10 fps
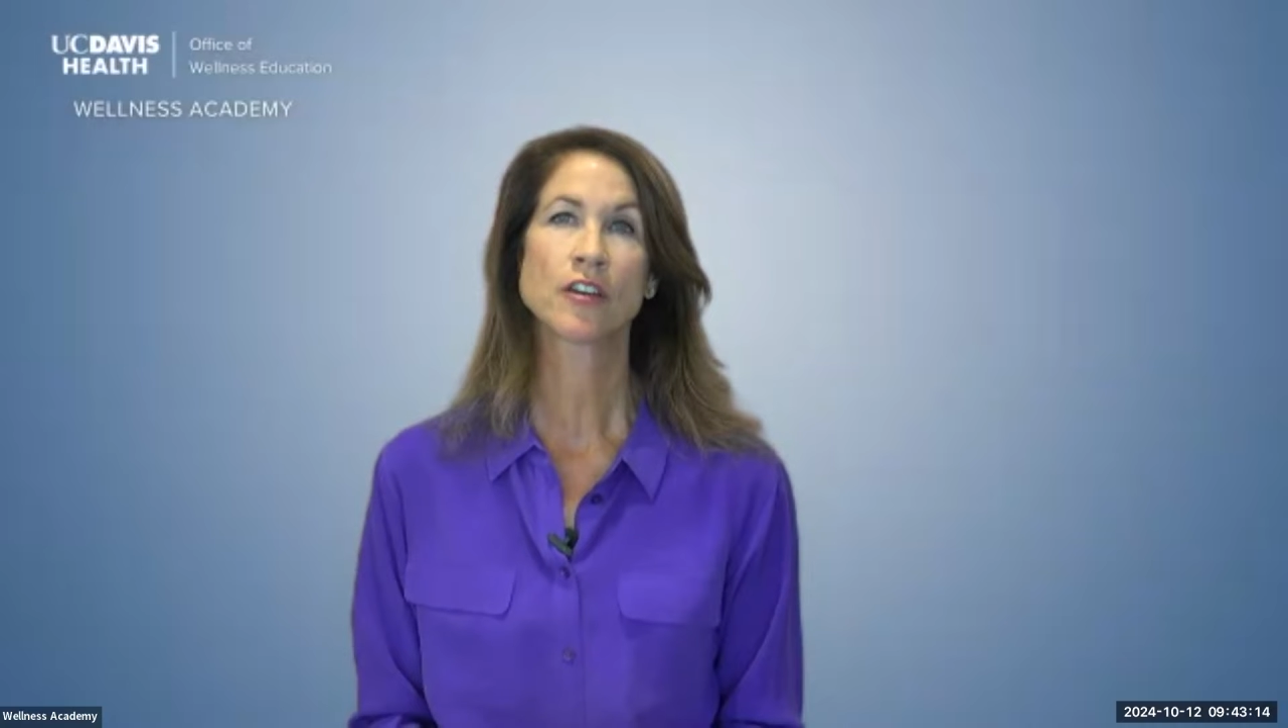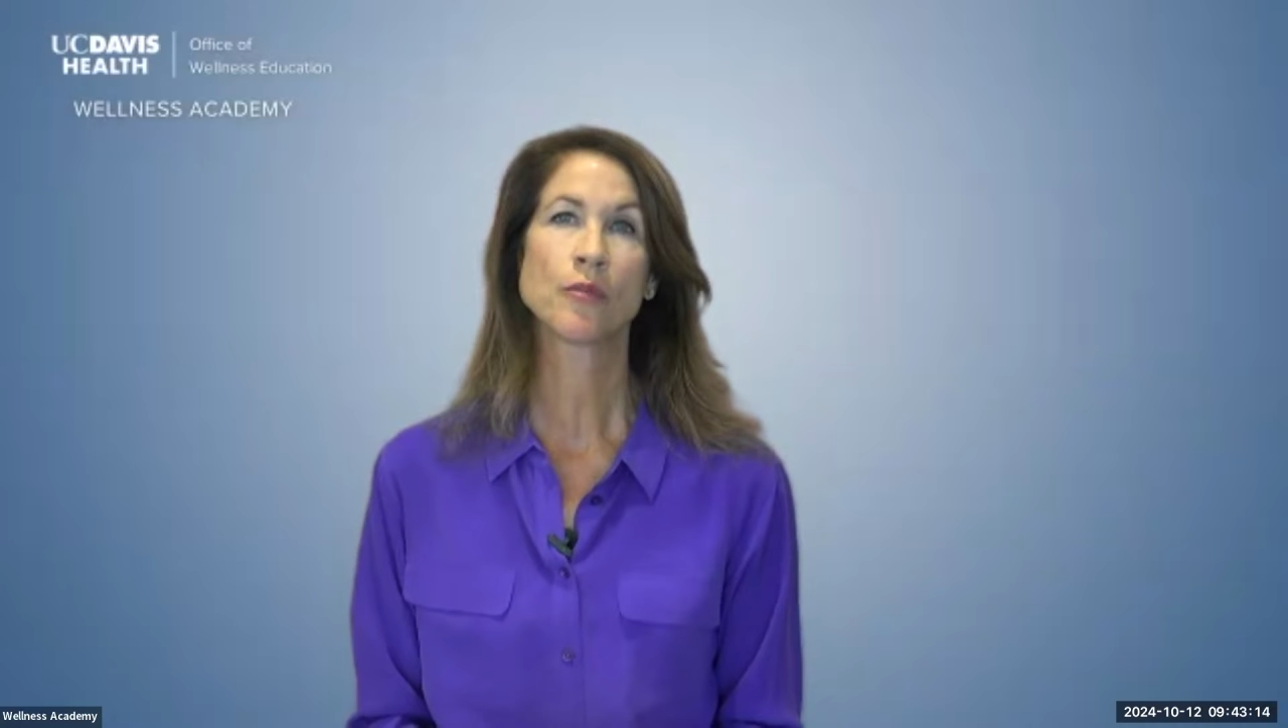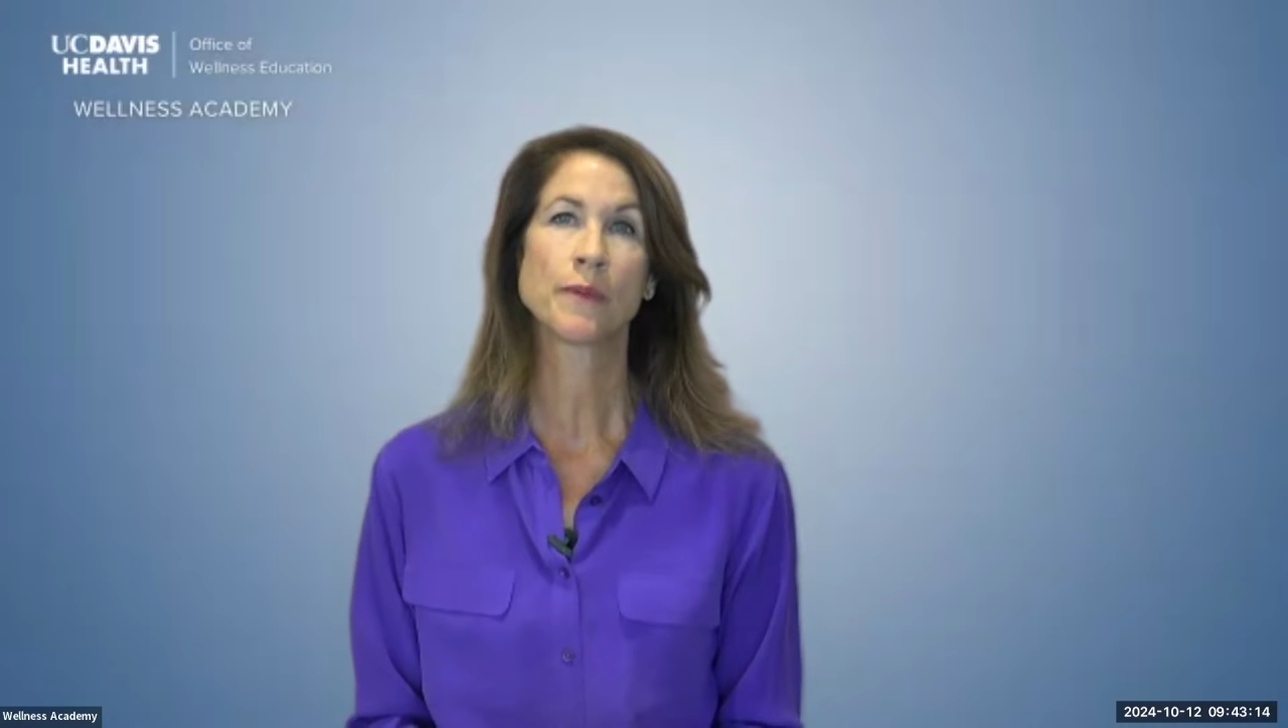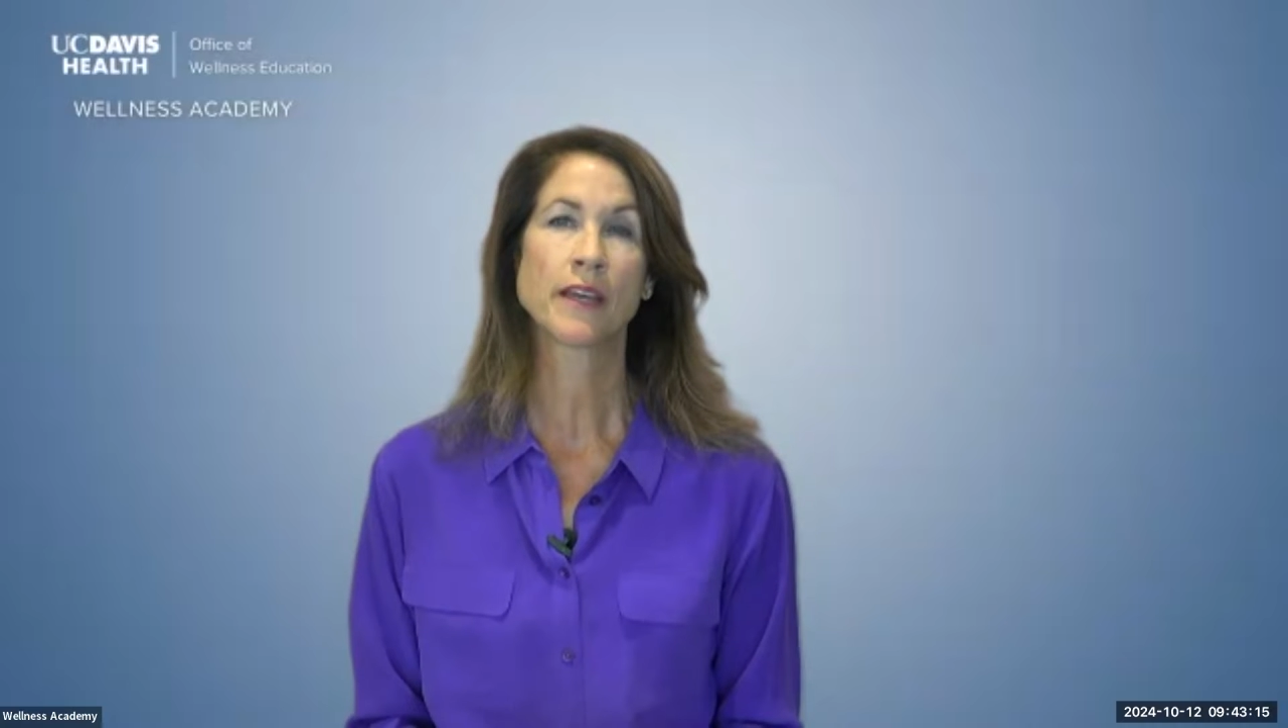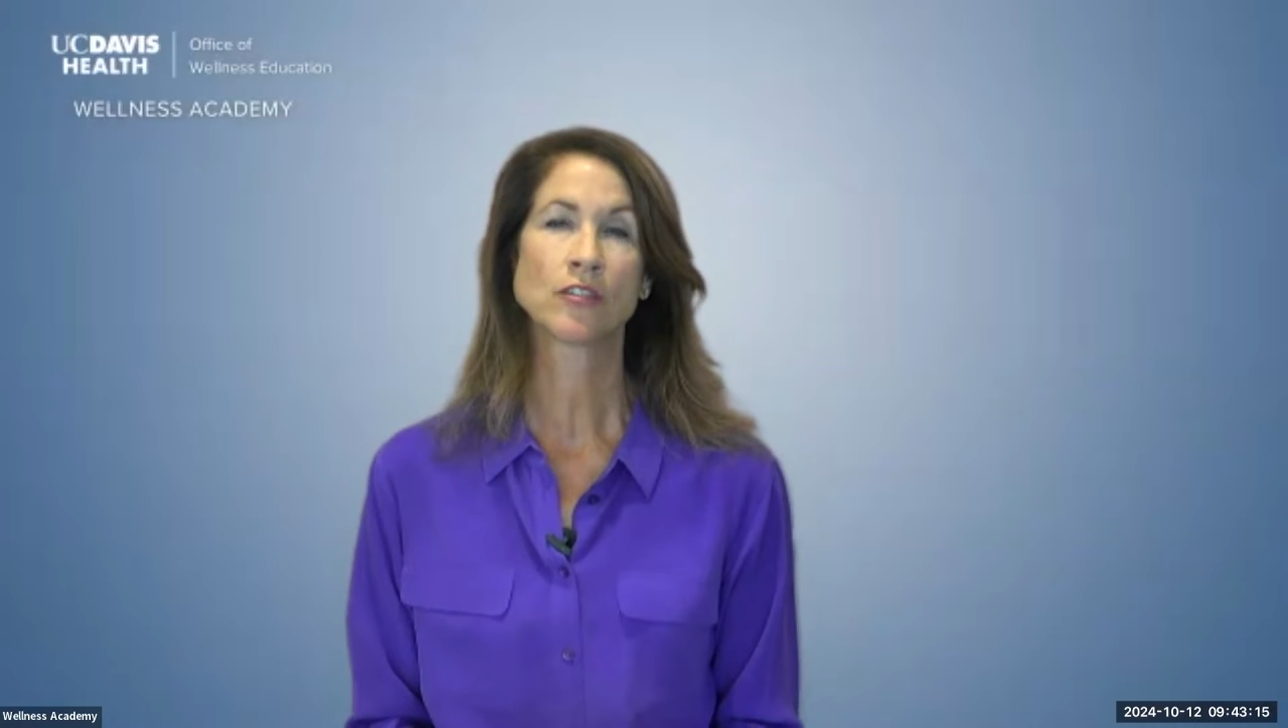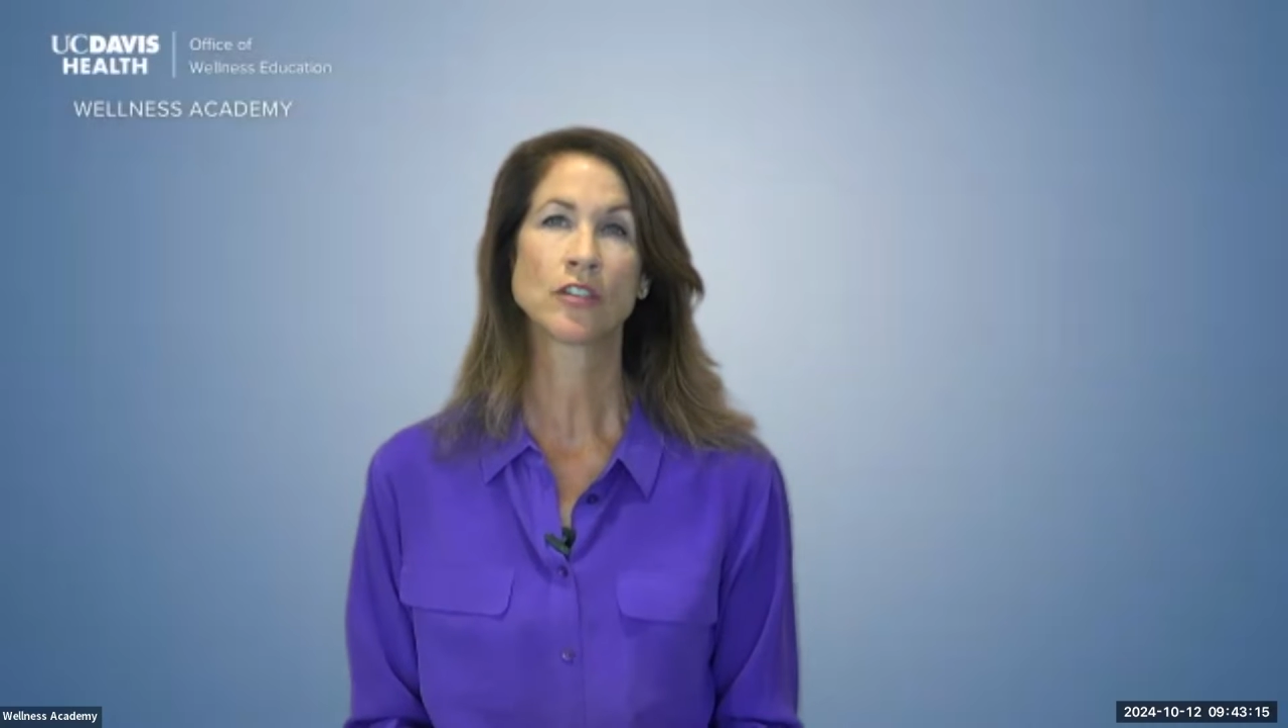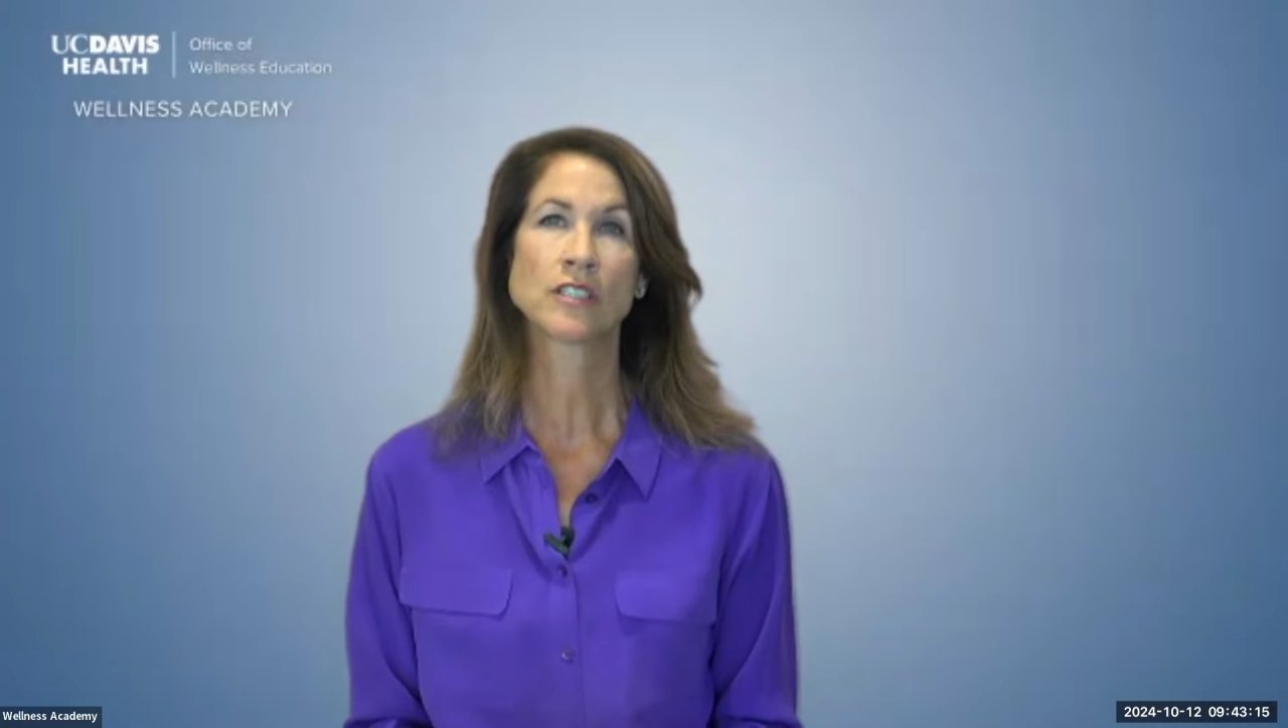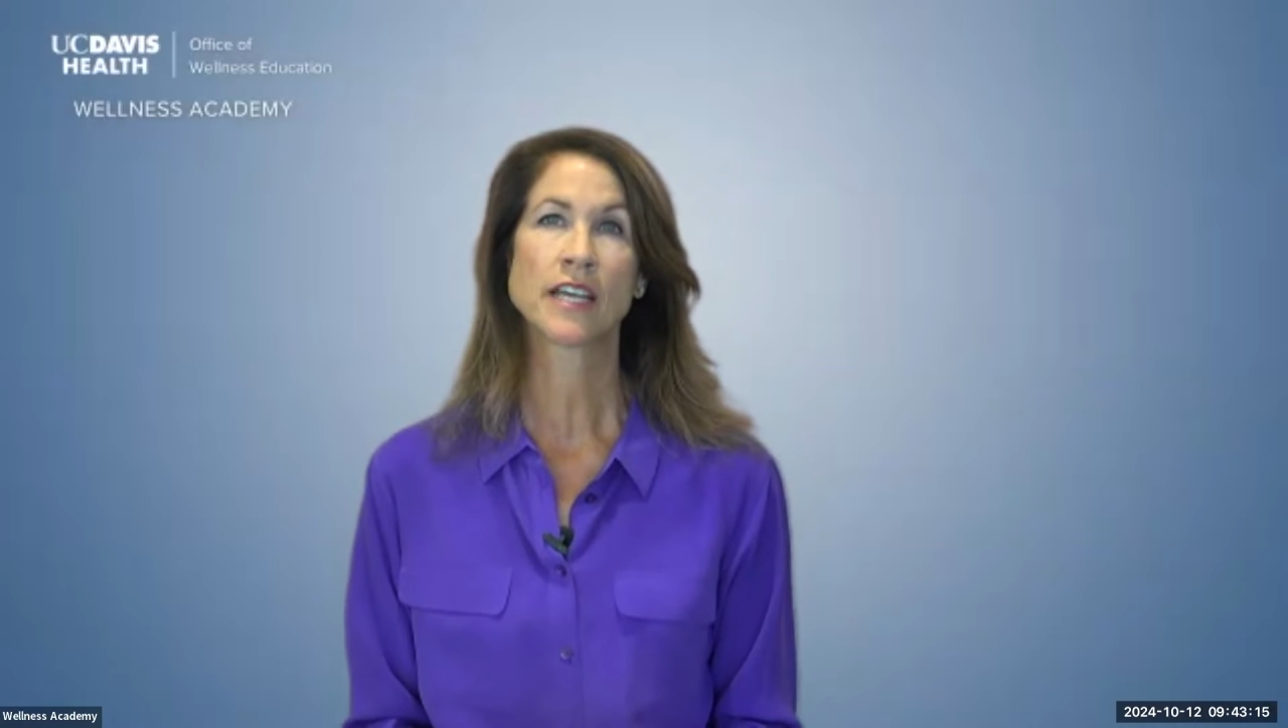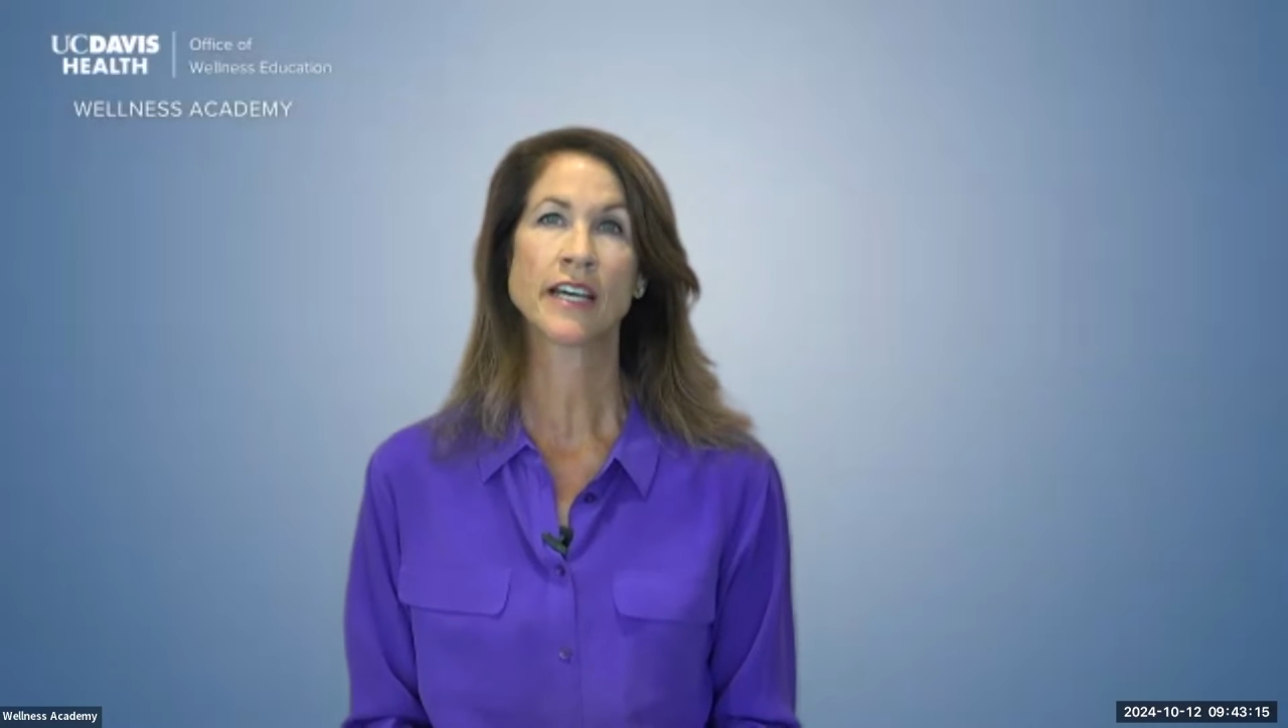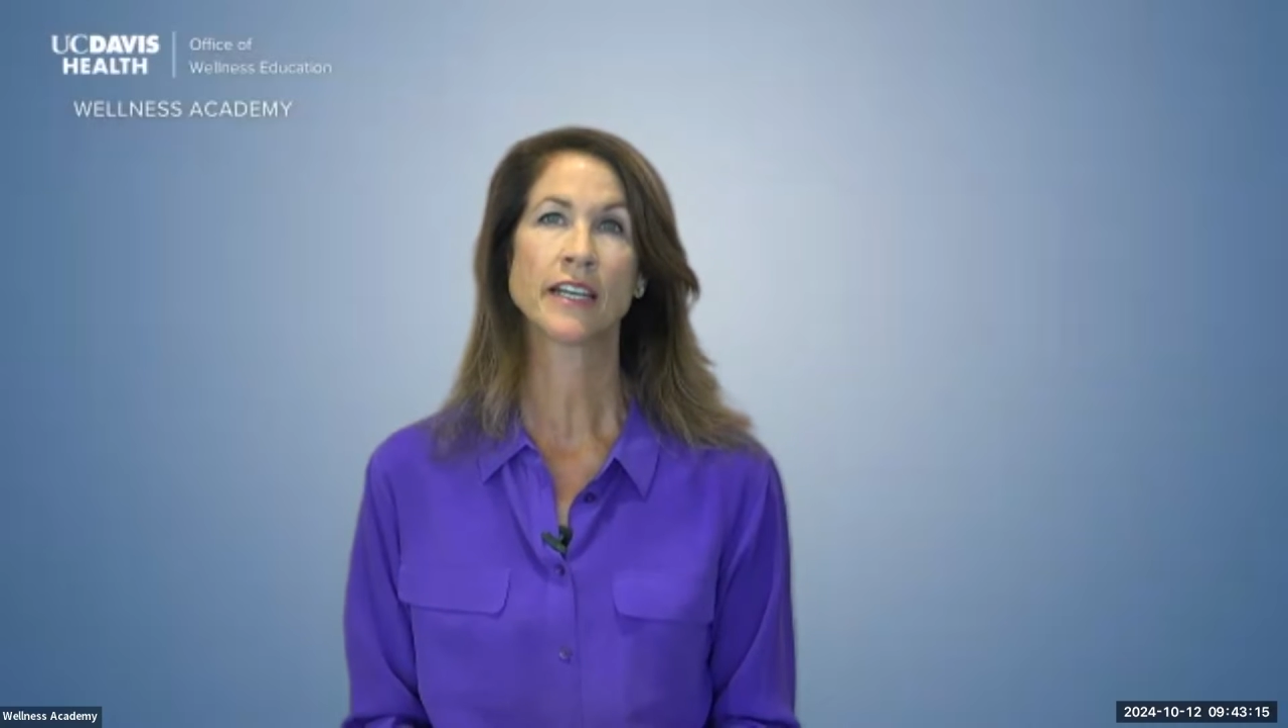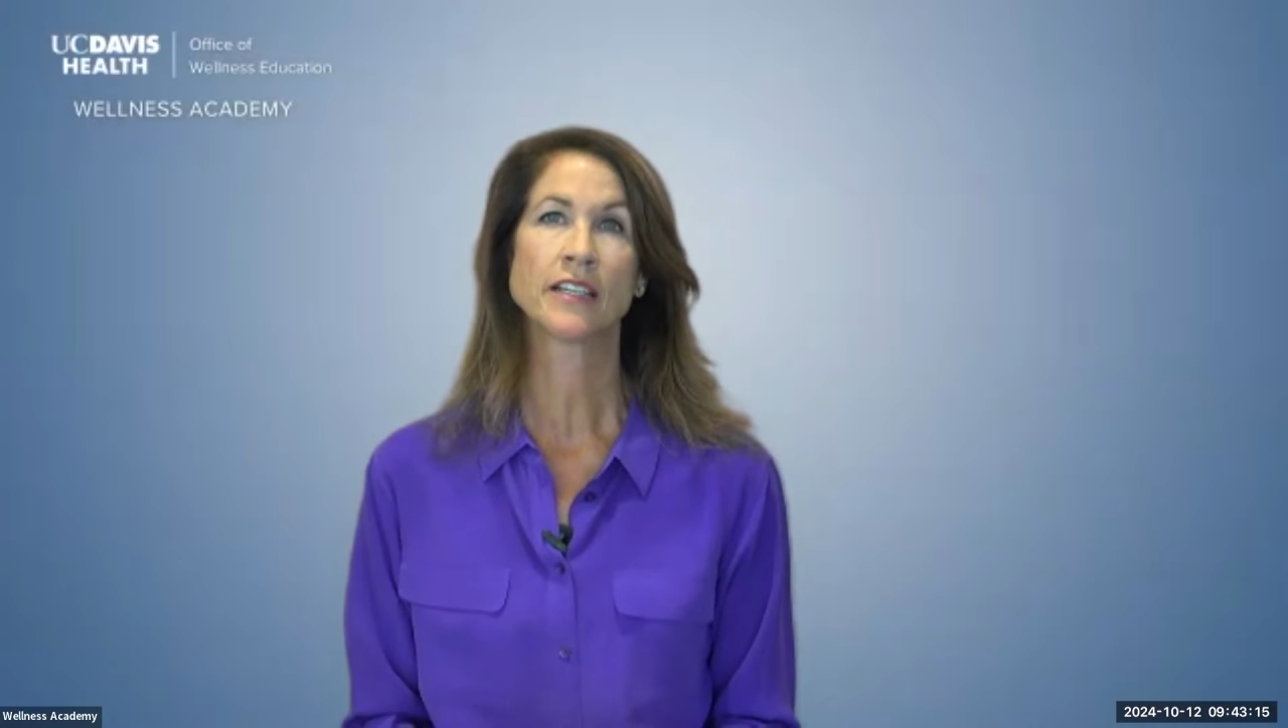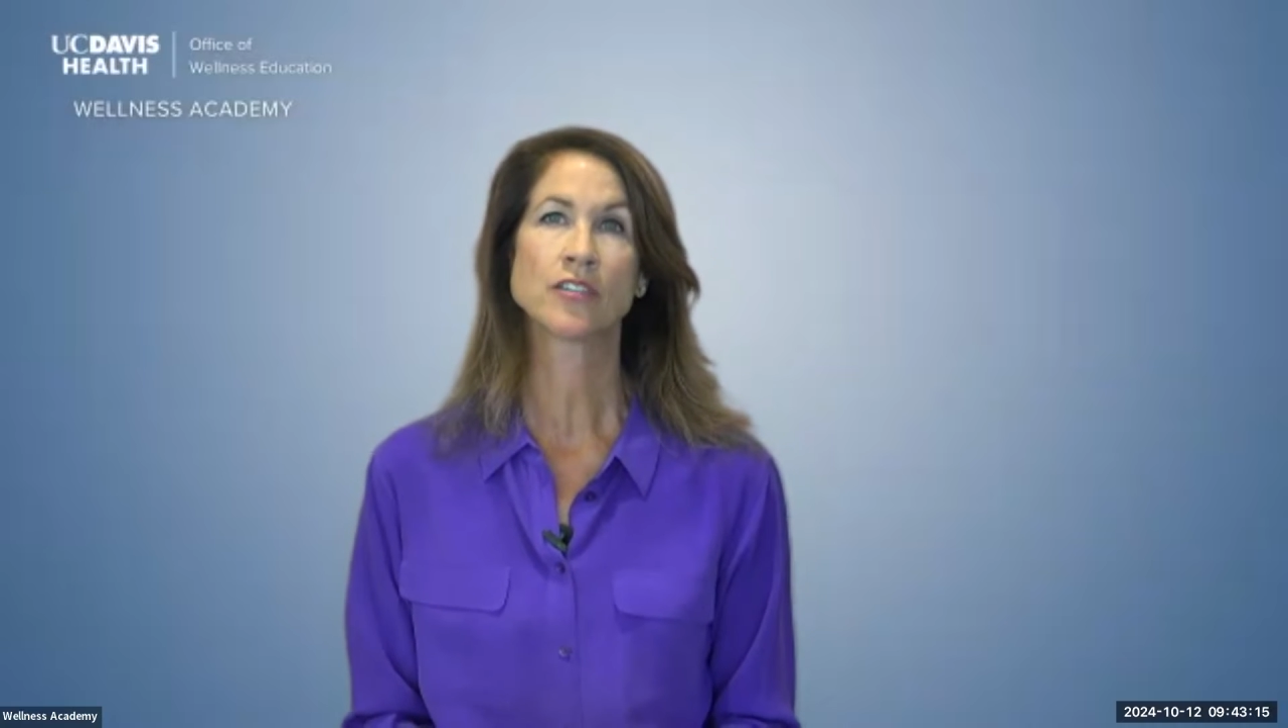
that are being looked at